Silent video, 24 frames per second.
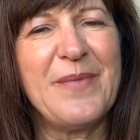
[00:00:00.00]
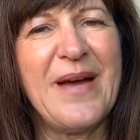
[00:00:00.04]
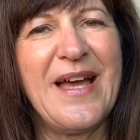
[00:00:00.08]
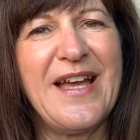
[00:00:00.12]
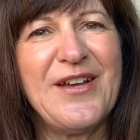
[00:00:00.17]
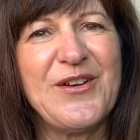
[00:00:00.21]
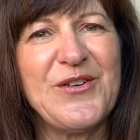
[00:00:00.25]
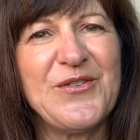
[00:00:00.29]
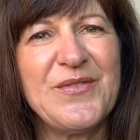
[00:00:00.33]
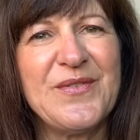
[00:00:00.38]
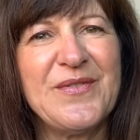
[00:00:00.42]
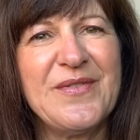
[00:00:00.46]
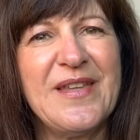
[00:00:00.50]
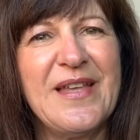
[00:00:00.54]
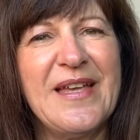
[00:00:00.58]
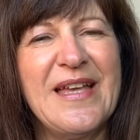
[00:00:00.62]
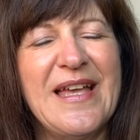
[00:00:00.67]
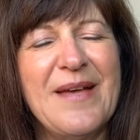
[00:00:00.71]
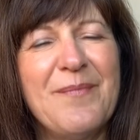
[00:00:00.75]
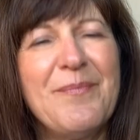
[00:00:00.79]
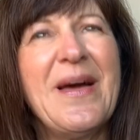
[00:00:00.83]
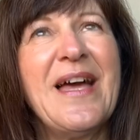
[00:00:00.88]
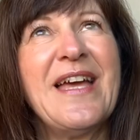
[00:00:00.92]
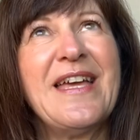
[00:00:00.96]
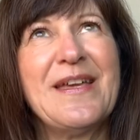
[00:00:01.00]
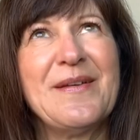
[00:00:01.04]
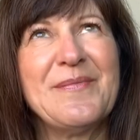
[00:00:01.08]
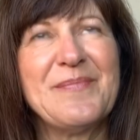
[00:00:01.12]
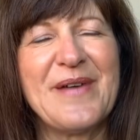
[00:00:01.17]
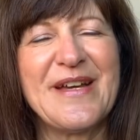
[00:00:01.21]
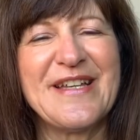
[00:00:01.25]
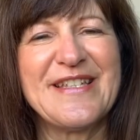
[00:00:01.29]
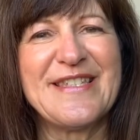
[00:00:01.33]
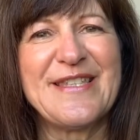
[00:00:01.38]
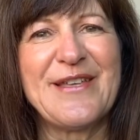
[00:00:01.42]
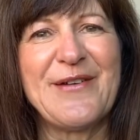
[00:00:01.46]
back on back in
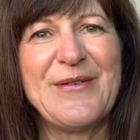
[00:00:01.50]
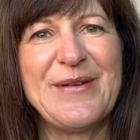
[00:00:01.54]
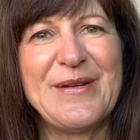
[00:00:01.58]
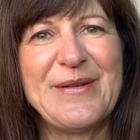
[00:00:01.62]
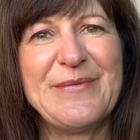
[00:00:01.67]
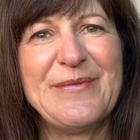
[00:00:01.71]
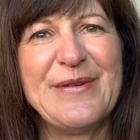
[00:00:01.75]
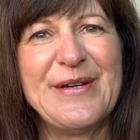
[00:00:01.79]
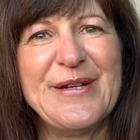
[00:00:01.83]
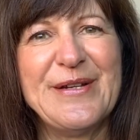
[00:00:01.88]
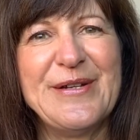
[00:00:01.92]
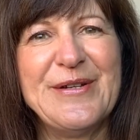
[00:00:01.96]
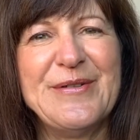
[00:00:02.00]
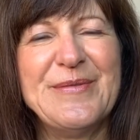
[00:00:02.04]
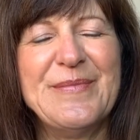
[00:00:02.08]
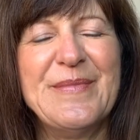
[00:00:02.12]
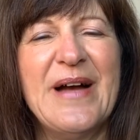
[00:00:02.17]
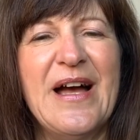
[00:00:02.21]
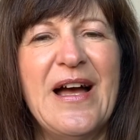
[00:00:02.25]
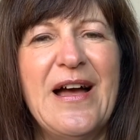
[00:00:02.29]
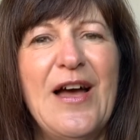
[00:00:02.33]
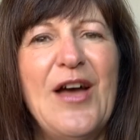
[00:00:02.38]
my sewing room.